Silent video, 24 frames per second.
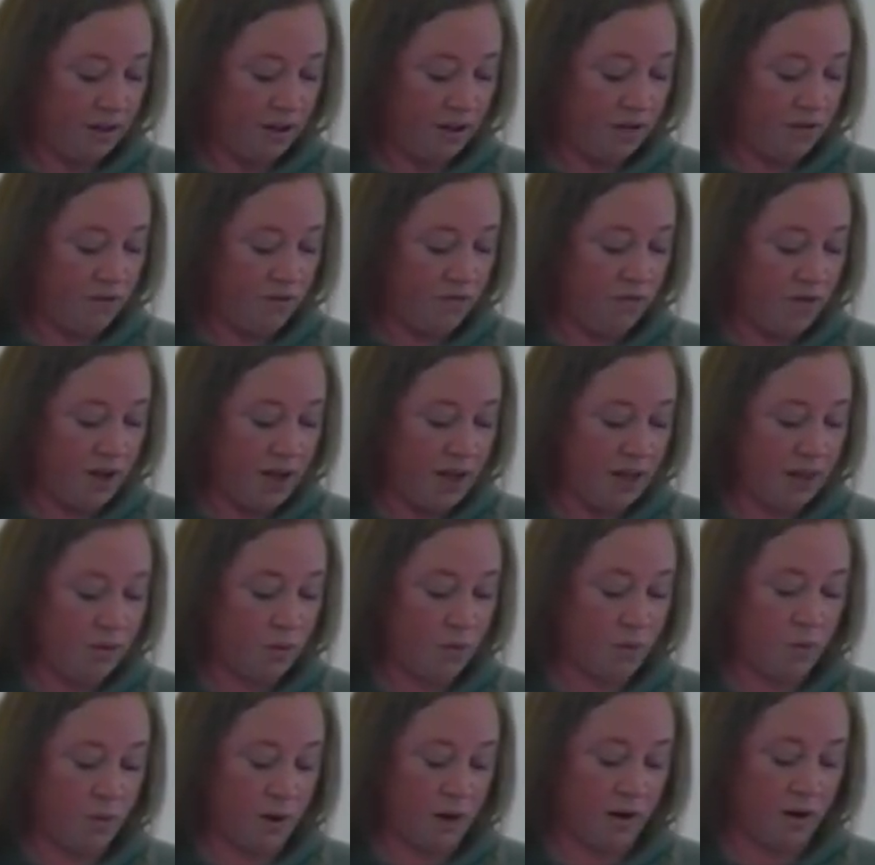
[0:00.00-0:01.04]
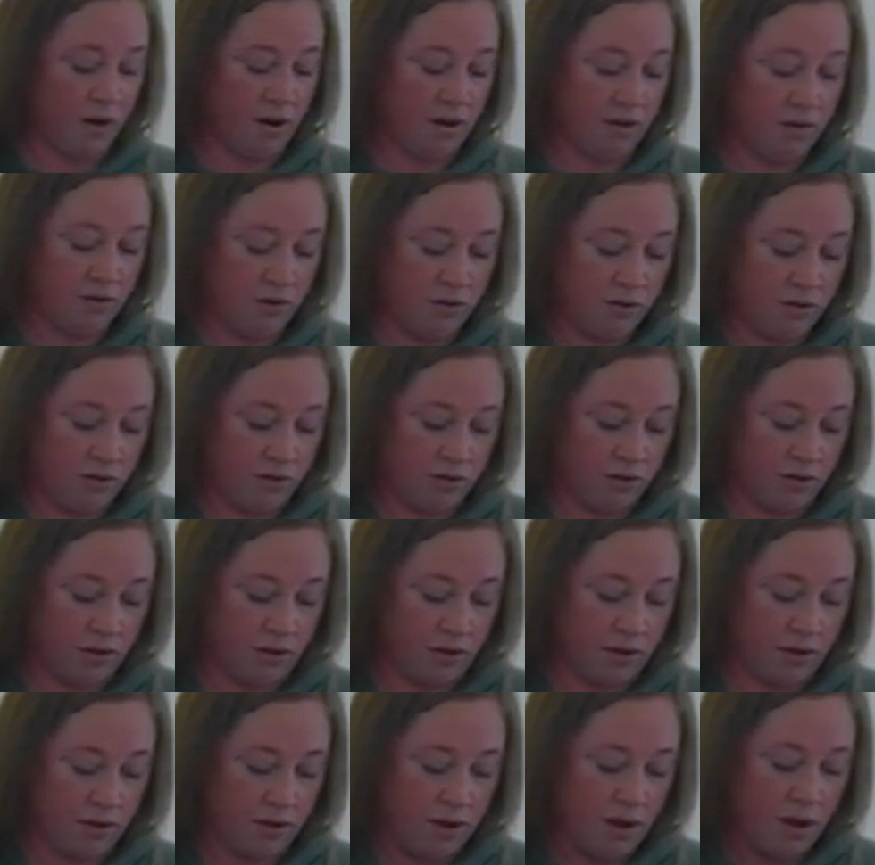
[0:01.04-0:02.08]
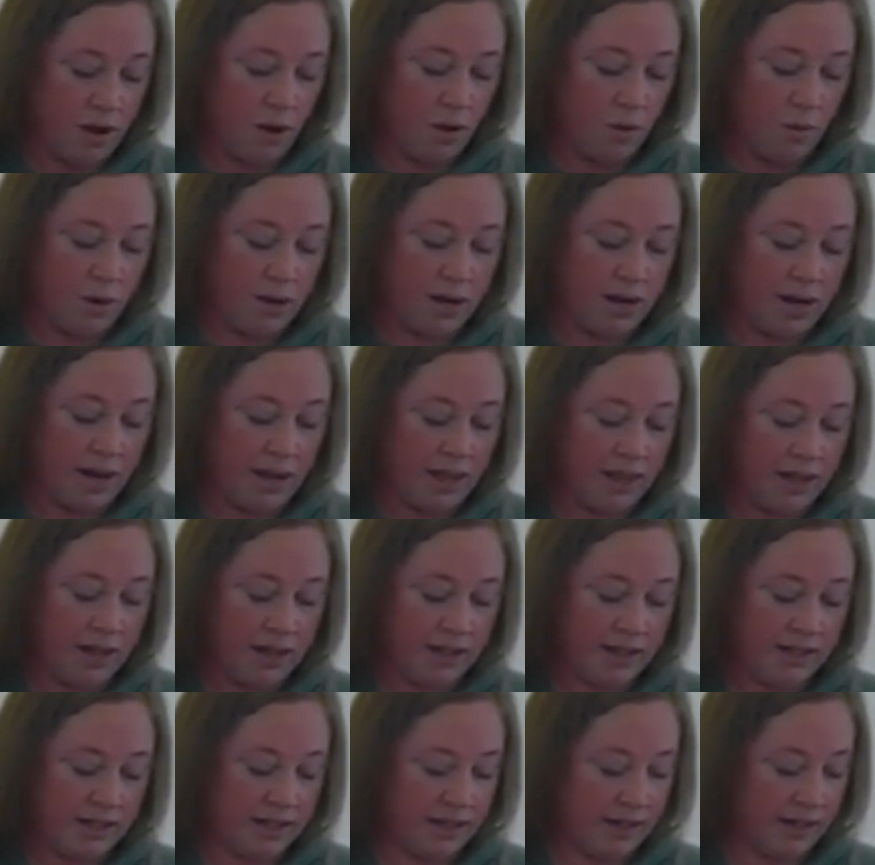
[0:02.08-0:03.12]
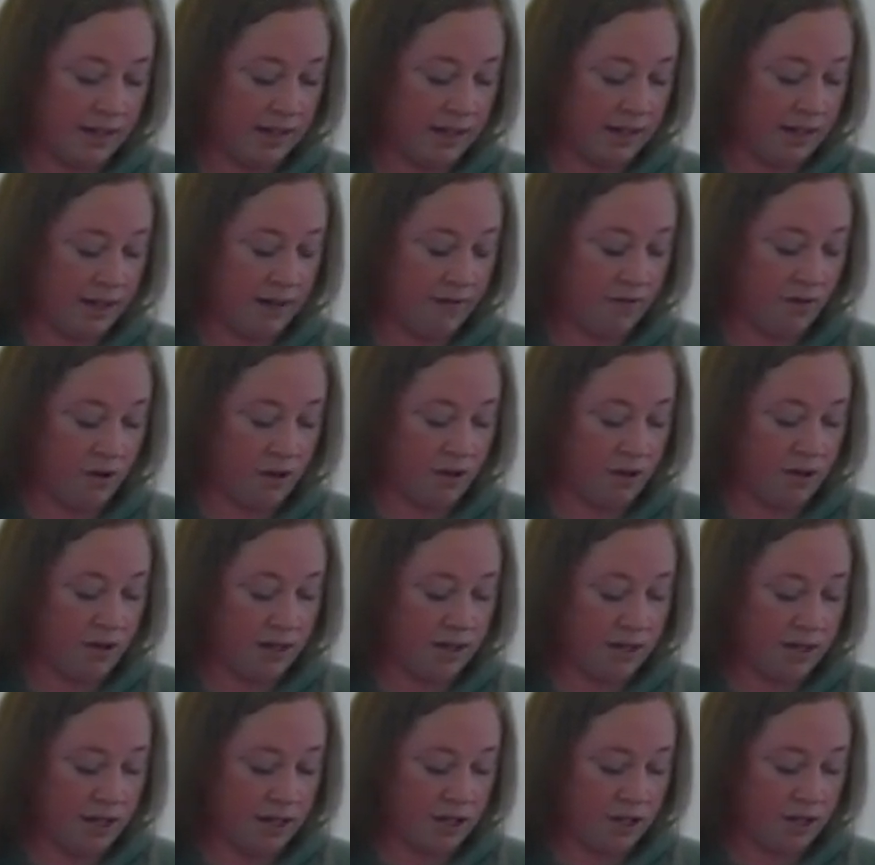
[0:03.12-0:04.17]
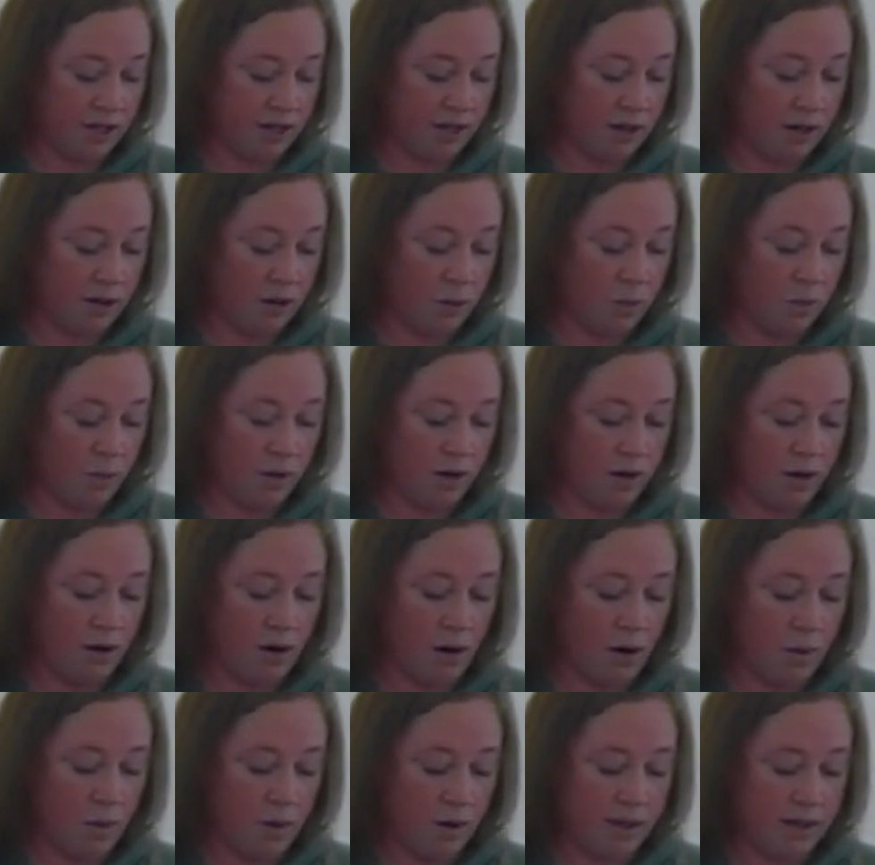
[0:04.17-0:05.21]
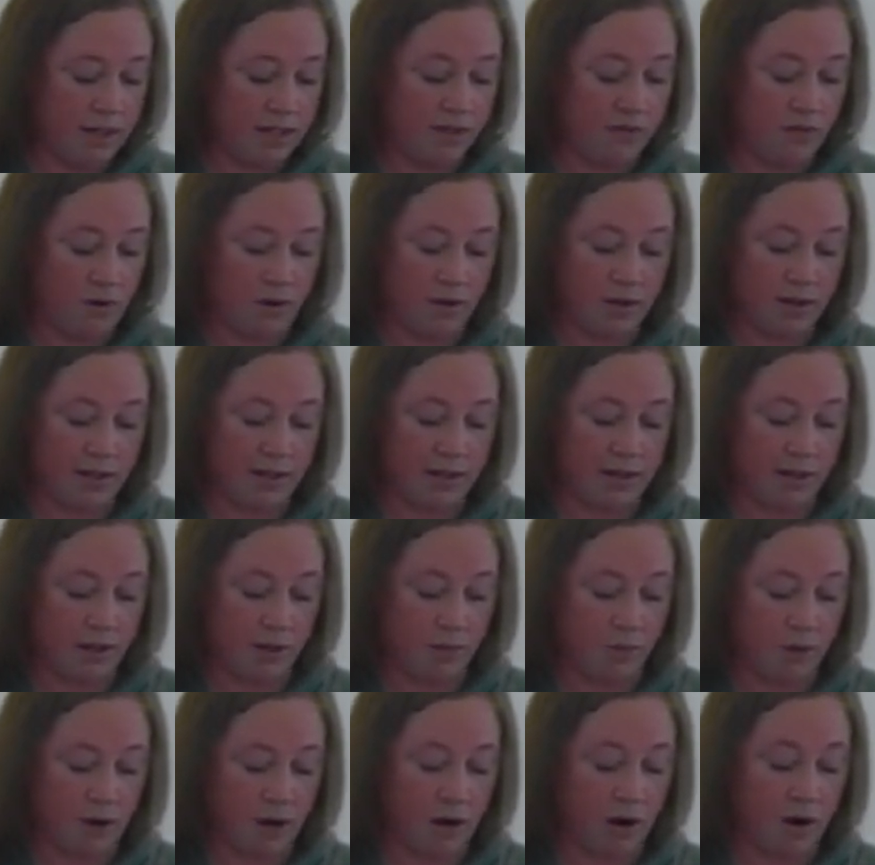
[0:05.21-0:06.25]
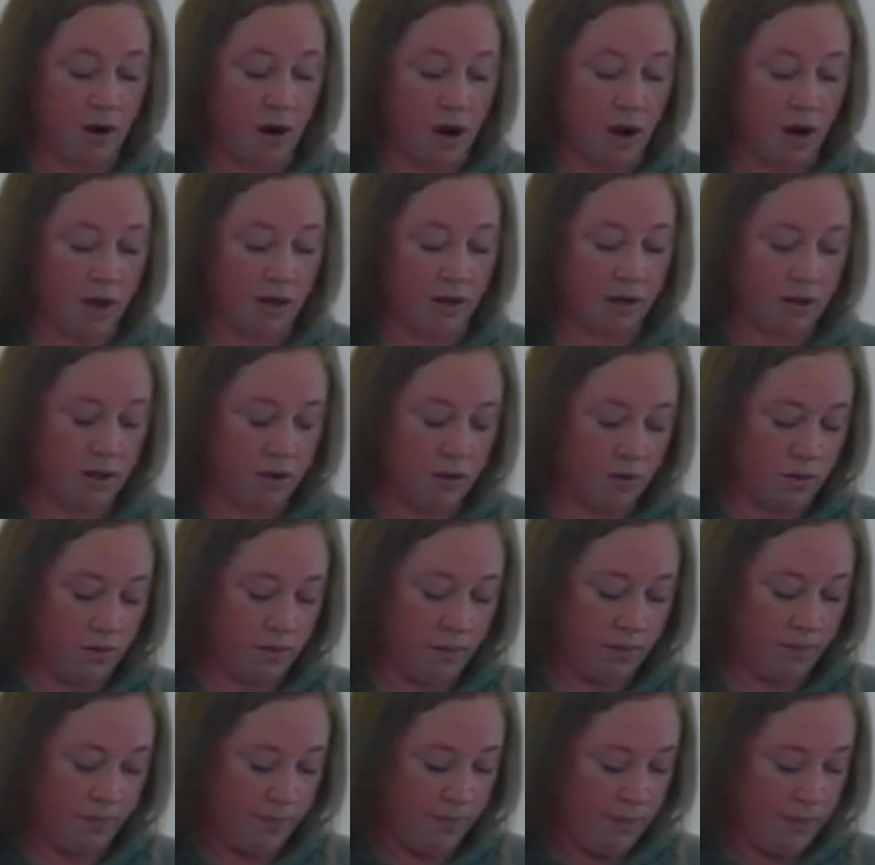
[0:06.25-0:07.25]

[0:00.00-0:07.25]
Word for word: Faith when we are on cruise control, when nothing is signaling for your attention, when no one is focusing their prayer on you,